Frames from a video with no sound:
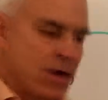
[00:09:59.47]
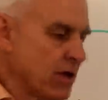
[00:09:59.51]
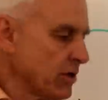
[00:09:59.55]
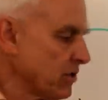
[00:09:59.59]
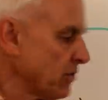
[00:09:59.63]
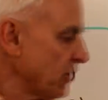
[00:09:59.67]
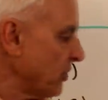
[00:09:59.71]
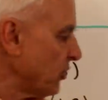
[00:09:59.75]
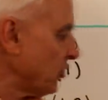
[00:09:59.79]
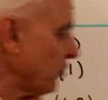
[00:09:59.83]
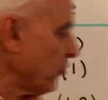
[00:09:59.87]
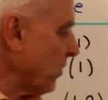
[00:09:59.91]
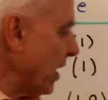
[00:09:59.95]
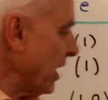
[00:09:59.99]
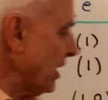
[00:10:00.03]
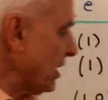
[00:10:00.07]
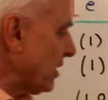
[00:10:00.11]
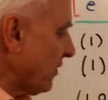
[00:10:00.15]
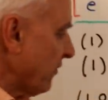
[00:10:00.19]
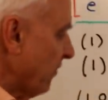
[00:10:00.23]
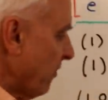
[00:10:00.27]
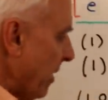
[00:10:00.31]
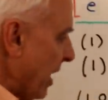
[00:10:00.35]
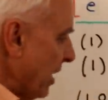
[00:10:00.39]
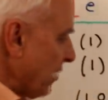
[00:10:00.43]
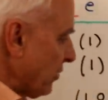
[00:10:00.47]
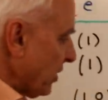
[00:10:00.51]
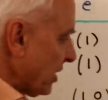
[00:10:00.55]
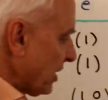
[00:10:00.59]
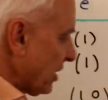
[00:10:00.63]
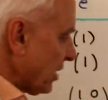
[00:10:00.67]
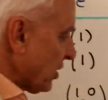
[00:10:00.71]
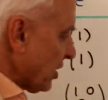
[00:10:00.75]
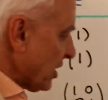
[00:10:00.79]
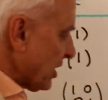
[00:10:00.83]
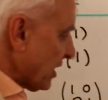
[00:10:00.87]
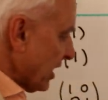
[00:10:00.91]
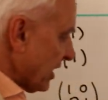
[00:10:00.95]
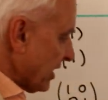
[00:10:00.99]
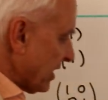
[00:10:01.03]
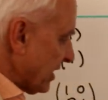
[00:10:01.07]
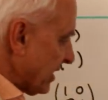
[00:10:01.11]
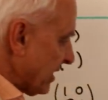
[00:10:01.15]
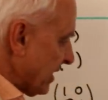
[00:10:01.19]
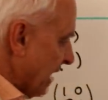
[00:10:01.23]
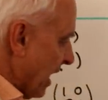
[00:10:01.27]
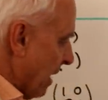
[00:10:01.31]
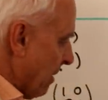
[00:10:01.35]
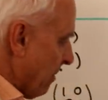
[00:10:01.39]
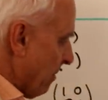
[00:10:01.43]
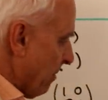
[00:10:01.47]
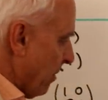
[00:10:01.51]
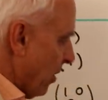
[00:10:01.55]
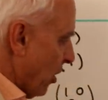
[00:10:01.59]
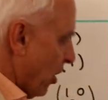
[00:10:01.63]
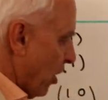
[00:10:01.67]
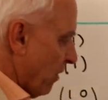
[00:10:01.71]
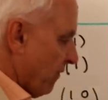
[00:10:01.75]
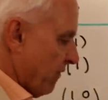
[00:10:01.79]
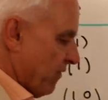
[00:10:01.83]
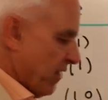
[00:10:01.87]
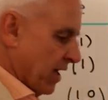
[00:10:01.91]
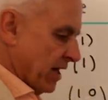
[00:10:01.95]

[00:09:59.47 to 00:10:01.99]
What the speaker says: So the trace of a matrix is just the sum of